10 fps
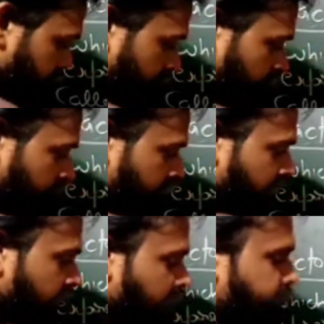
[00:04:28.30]
called
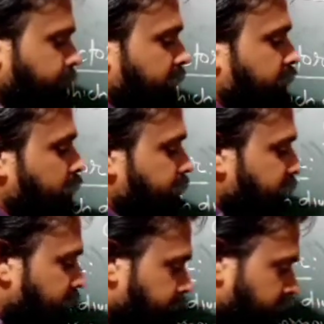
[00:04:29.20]
a factor of the
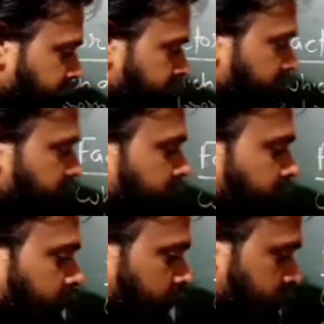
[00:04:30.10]
given number.
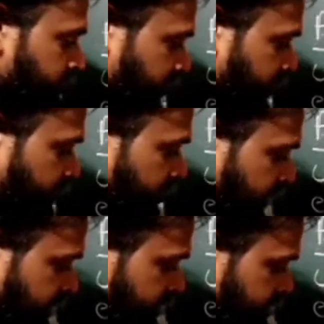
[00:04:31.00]
So again
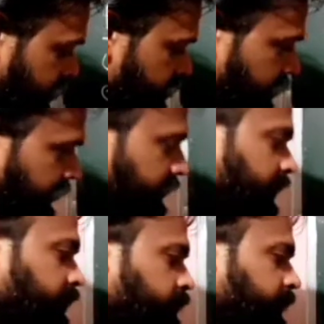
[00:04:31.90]
read this one and
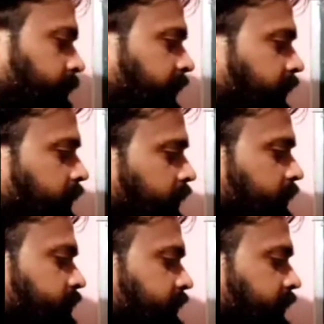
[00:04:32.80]
then you will be
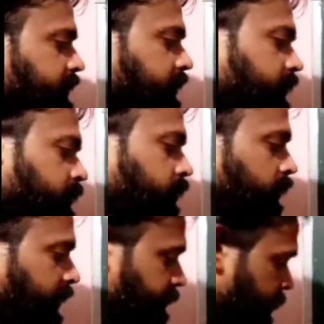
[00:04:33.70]
understand the
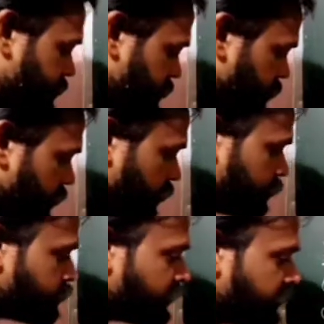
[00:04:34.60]
whole definition.
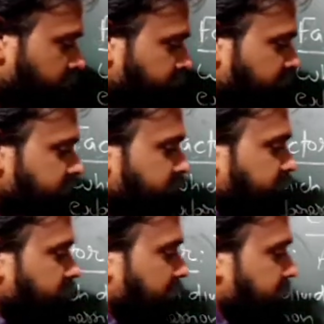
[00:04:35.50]
So the number is
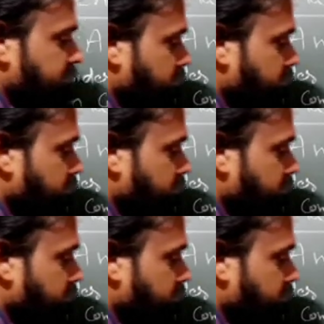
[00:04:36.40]
written as the